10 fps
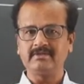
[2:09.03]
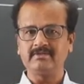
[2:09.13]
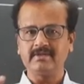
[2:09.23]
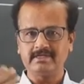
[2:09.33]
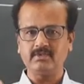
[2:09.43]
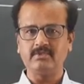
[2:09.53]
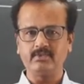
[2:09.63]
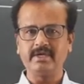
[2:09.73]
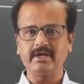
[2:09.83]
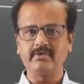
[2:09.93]
That's what
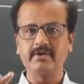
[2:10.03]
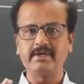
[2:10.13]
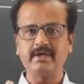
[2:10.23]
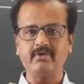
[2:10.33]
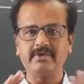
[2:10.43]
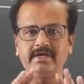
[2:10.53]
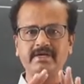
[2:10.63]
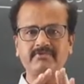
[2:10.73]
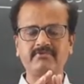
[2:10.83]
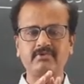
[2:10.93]
we are knowing now,
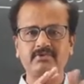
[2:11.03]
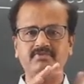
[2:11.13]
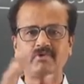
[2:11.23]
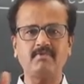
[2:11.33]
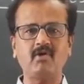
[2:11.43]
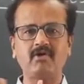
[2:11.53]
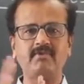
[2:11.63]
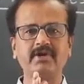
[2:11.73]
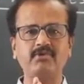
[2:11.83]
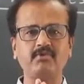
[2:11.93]
heat flows from hot
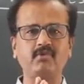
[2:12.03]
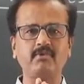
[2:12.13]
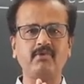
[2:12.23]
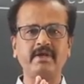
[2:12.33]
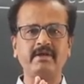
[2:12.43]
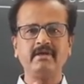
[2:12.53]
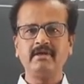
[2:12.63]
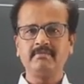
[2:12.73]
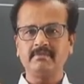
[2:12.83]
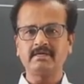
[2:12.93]
body to cold body.
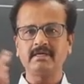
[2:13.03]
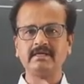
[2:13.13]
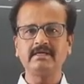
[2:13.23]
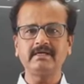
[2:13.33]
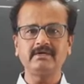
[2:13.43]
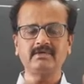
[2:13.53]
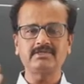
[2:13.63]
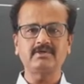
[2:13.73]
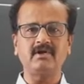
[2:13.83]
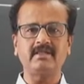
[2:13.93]
But earlier it was
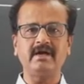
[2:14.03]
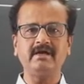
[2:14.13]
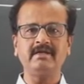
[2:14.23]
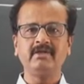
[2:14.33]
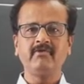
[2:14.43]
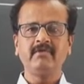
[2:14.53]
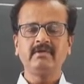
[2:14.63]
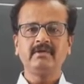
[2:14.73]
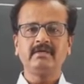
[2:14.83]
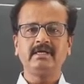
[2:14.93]
thought
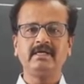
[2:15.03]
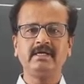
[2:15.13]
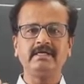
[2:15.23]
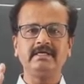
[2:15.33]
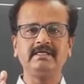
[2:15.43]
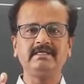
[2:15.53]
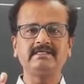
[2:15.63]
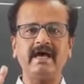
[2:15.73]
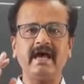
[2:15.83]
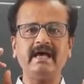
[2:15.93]
that heat
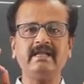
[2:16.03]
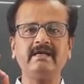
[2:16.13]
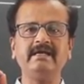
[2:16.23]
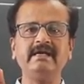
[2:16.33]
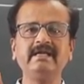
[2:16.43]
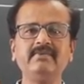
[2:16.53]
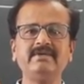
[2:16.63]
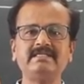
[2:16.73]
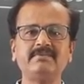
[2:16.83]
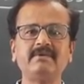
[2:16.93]
is an
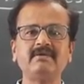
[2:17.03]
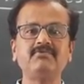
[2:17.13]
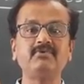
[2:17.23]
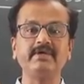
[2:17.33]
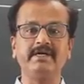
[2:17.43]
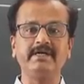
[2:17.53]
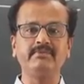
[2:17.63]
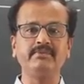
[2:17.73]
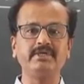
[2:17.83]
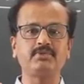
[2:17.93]
invisible
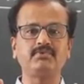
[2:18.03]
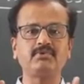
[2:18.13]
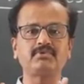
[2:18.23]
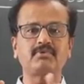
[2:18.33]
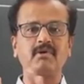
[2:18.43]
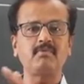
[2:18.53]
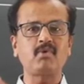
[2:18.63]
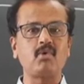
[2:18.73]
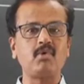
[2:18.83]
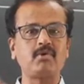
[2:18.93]
fluid which flows
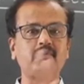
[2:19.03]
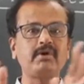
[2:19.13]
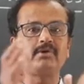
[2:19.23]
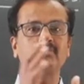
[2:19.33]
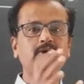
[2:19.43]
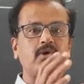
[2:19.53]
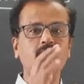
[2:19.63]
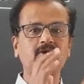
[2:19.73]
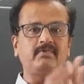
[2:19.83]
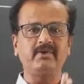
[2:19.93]
from cold body to
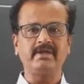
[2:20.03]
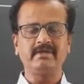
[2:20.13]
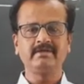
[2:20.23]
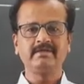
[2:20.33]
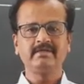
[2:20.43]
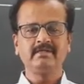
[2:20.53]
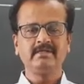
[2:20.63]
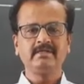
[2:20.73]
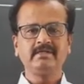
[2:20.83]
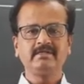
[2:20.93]
hot body.
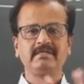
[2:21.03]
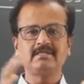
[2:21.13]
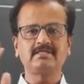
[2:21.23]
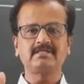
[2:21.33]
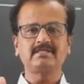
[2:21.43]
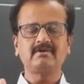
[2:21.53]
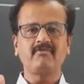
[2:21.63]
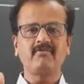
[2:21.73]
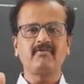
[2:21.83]
This